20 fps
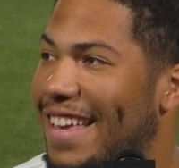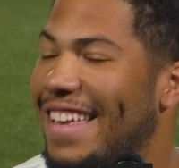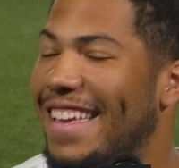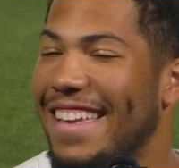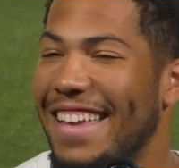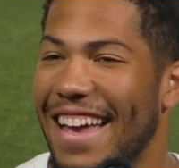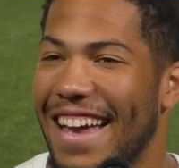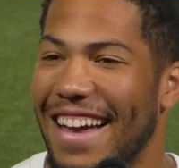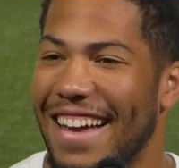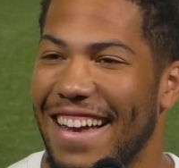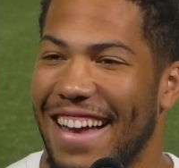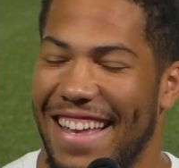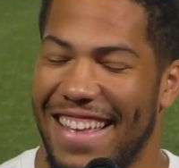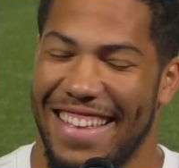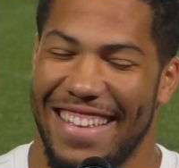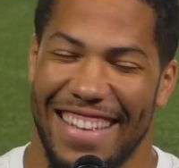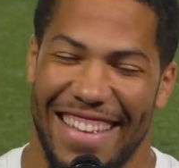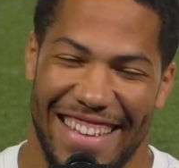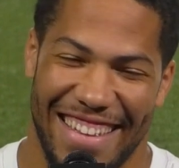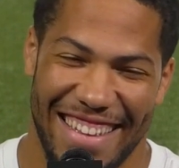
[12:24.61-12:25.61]
Oh yeah,
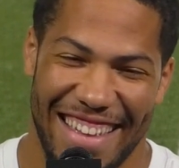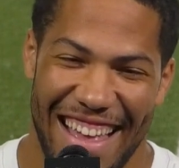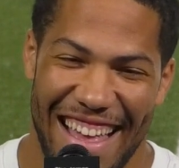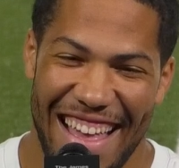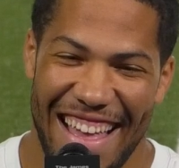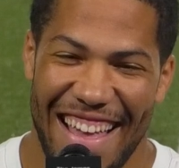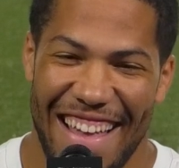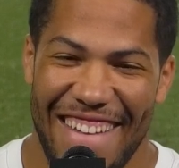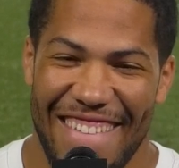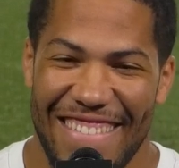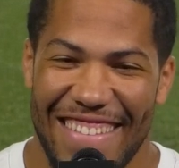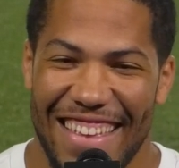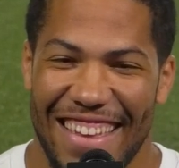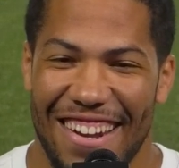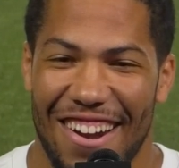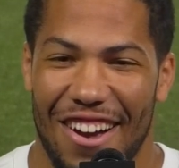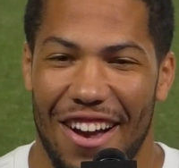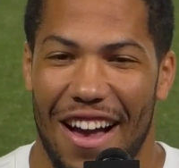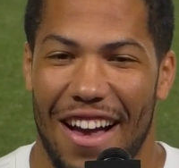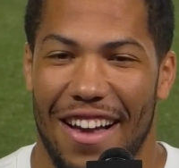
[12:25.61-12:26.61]
you
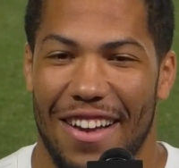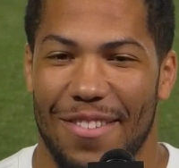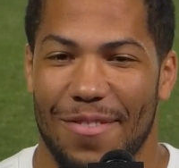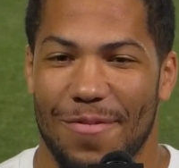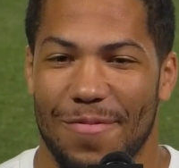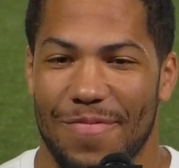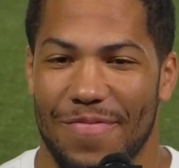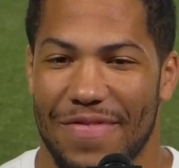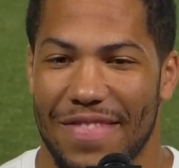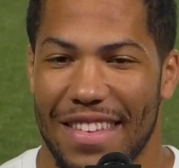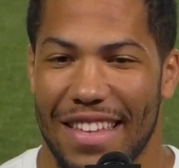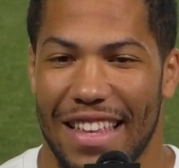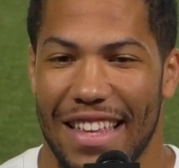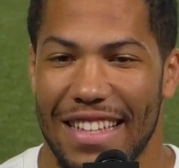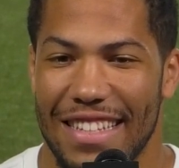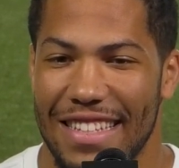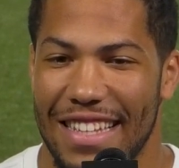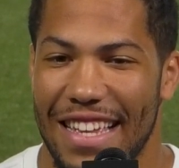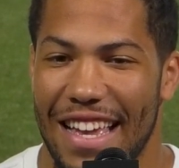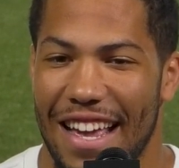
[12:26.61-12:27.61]
know
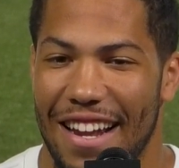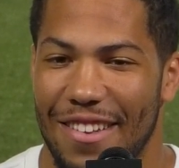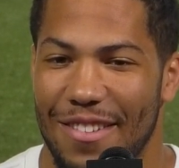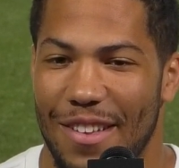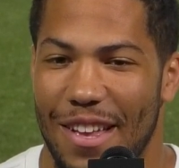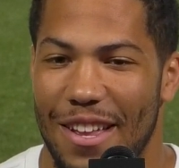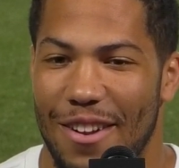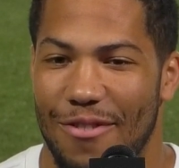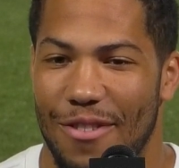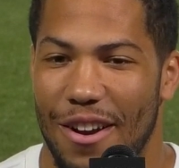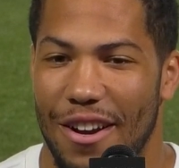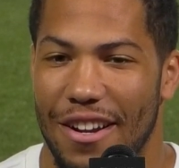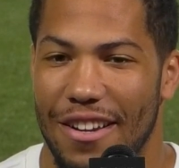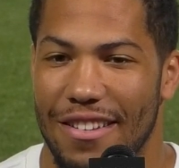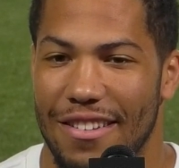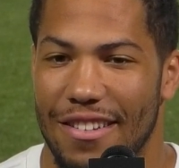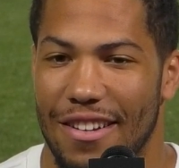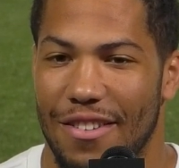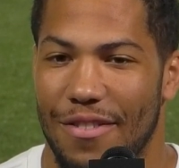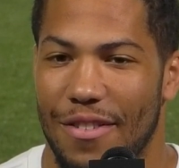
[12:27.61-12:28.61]
he had a very